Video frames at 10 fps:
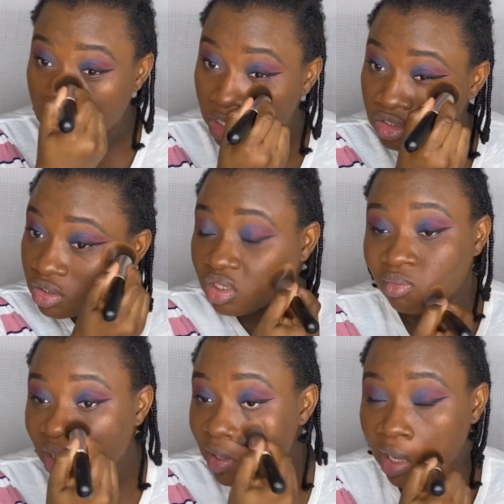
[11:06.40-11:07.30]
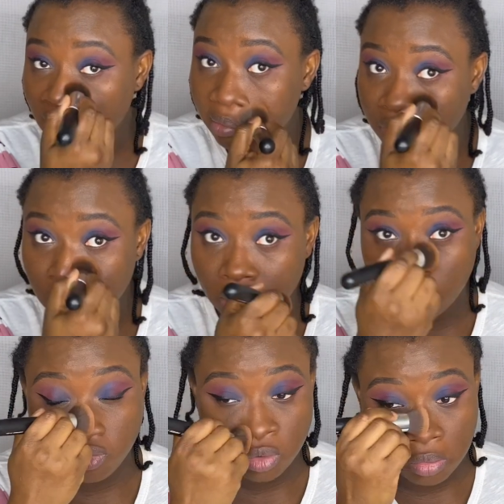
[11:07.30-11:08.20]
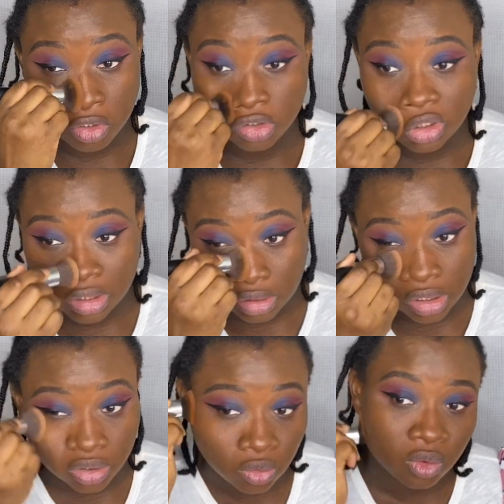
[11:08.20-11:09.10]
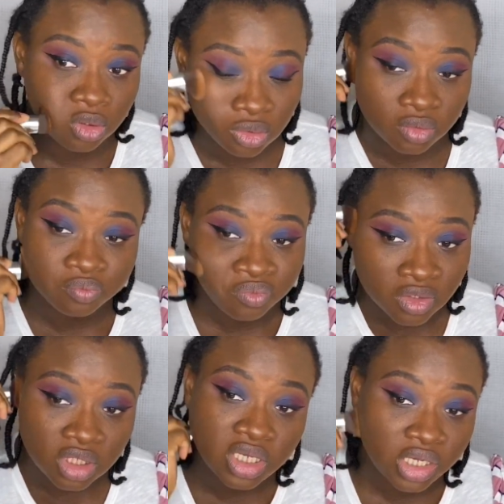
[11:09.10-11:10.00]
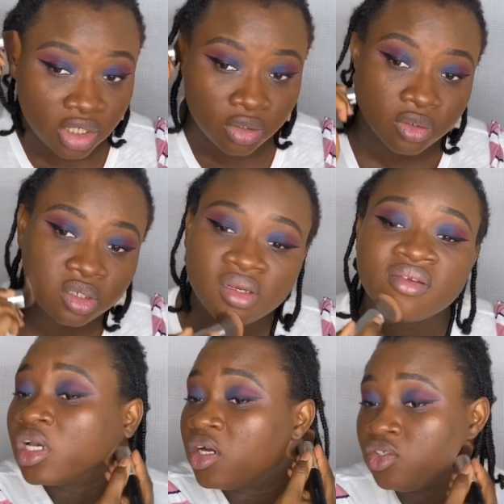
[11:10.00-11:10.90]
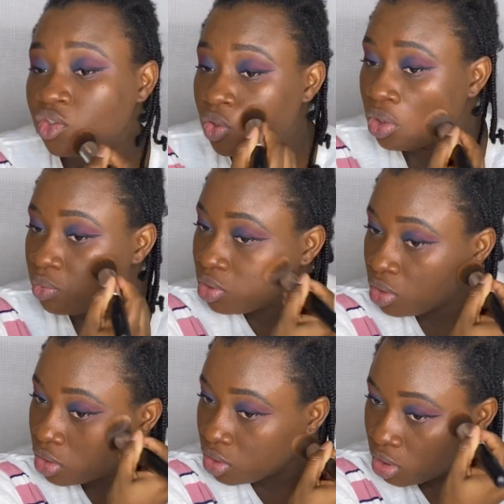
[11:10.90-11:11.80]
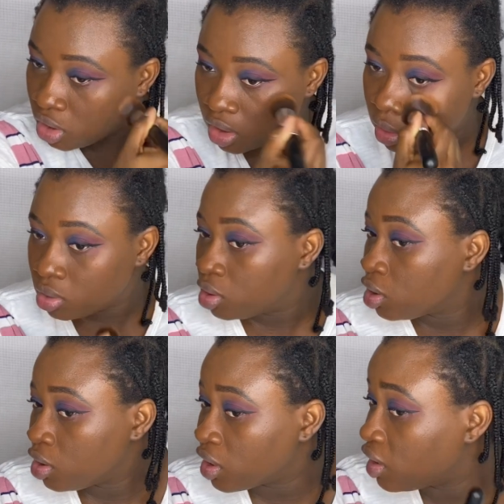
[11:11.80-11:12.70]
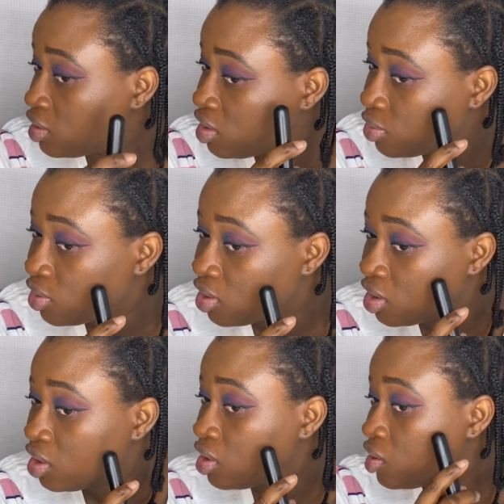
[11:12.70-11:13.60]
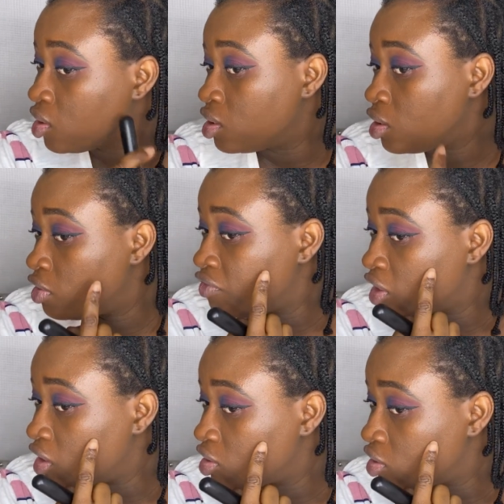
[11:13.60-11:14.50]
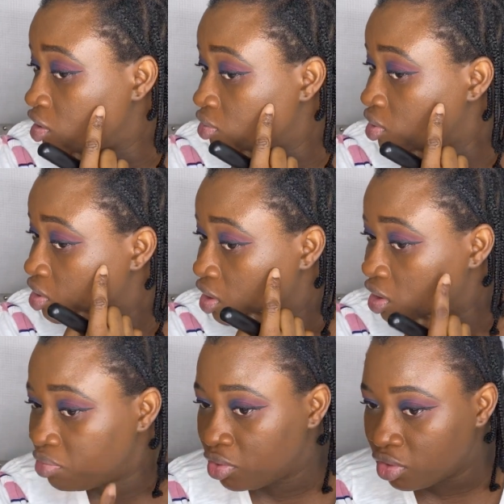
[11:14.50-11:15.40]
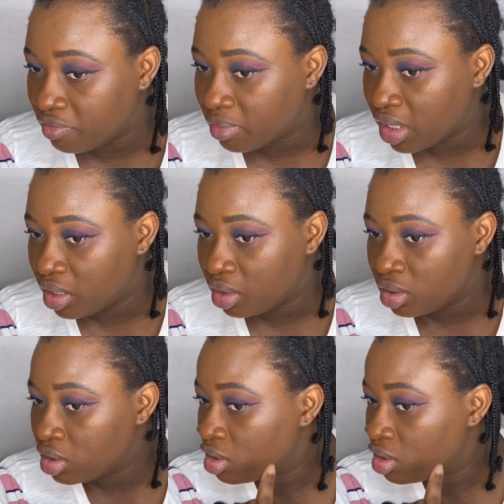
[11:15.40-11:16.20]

doesn't seem like I can build it up too much. I don't want to cake it on. I'll just go in with the concealer because I can still see, I don't know if you guys can still see a bit of my